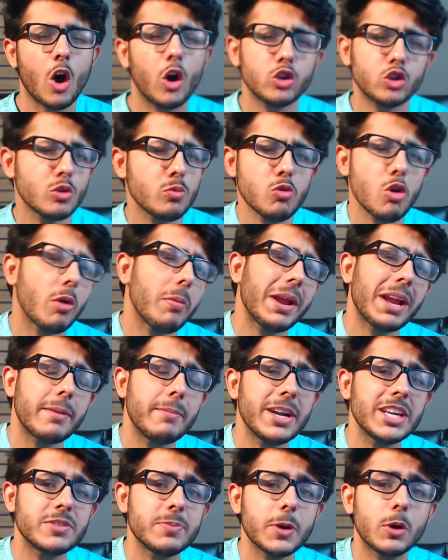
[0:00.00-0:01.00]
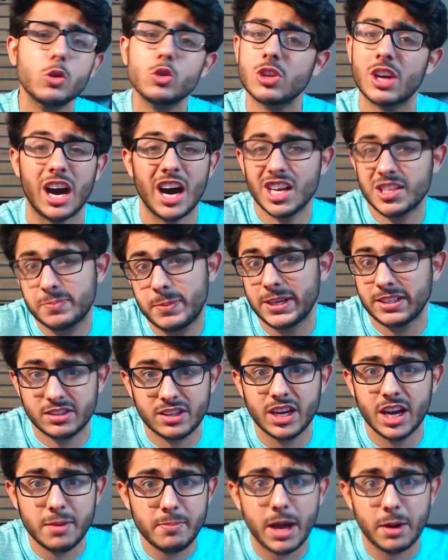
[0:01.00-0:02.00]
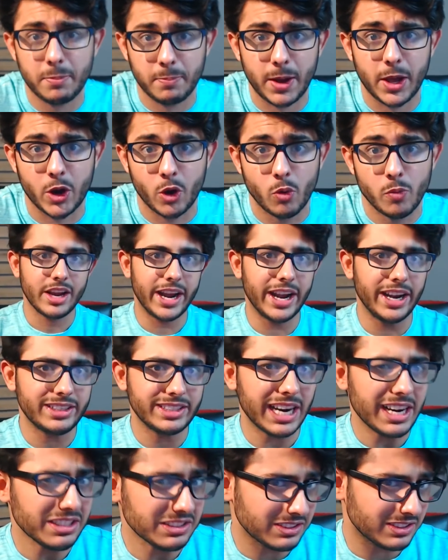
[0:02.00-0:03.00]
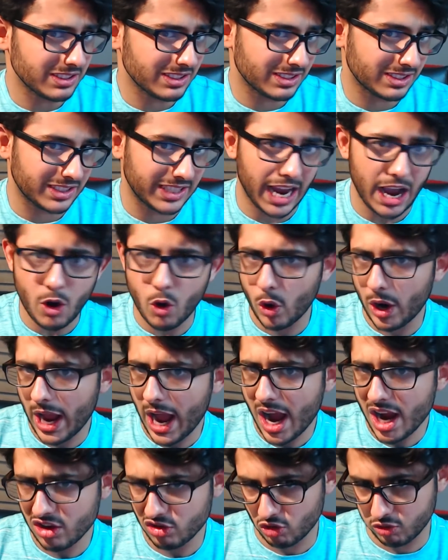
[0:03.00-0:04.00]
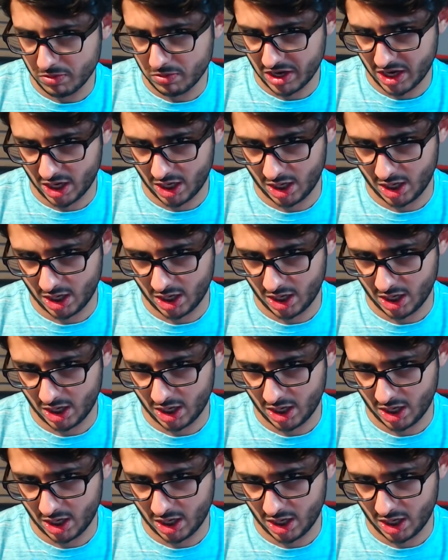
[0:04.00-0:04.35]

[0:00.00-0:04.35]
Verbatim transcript: Ajey Nagar called CarryMinati is one of India's most popular YouTubers.